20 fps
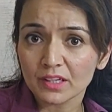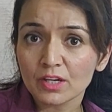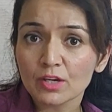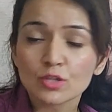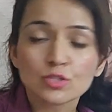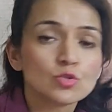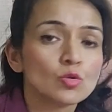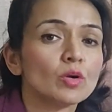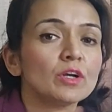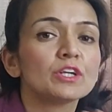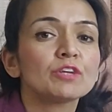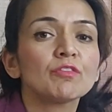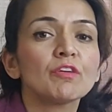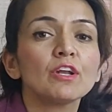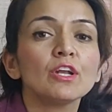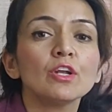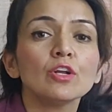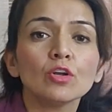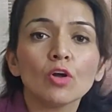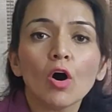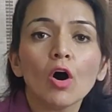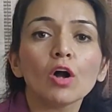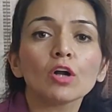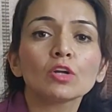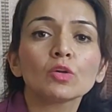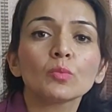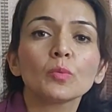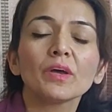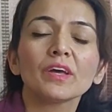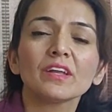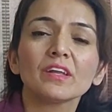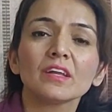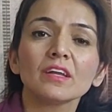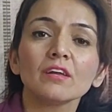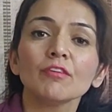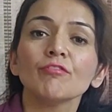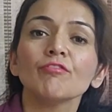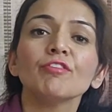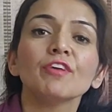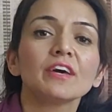So it will not
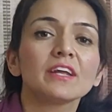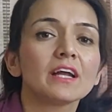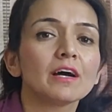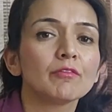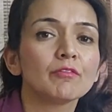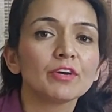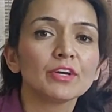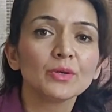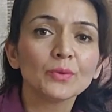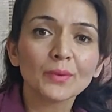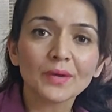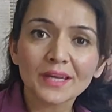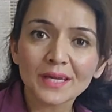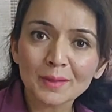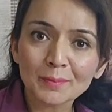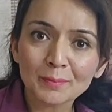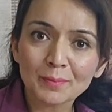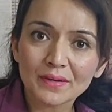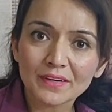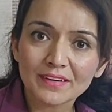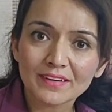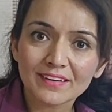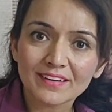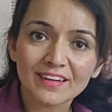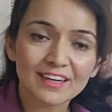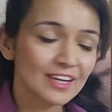vary wherever you keep it.